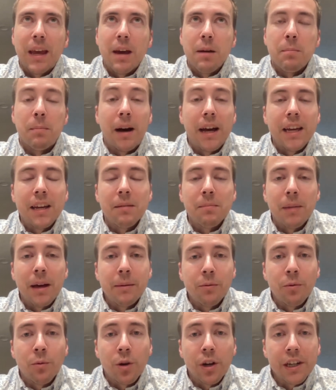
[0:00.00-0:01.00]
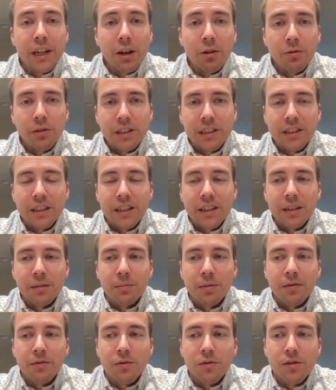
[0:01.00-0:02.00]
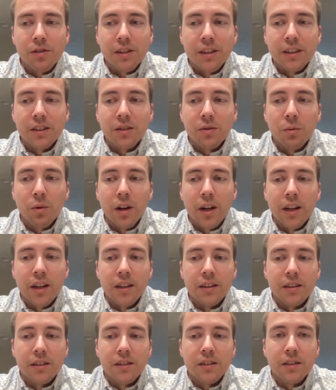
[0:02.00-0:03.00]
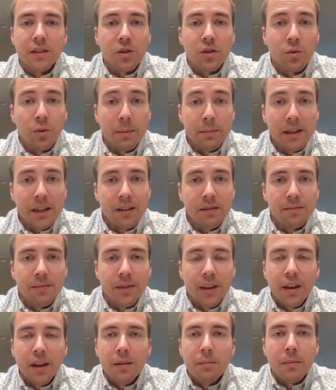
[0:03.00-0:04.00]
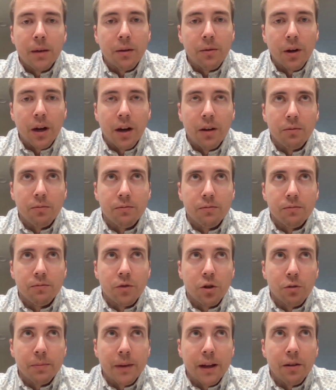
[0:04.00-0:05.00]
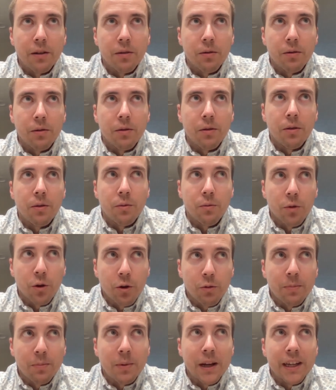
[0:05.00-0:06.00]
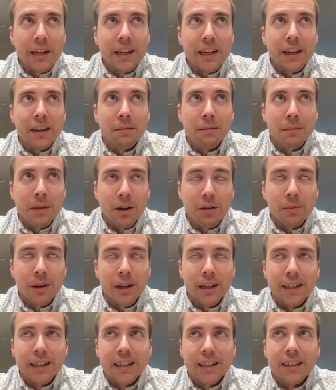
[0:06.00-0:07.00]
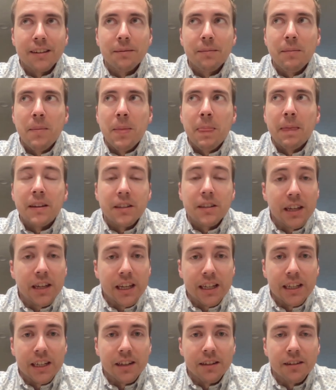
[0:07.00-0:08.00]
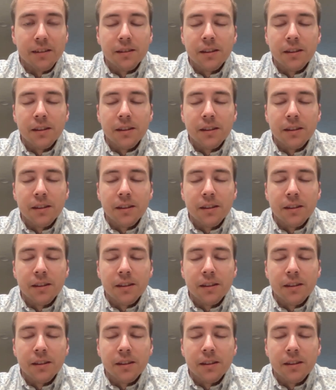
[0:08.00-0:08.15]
my workout routine before this was swimming, road biking, mountain biking, skiing,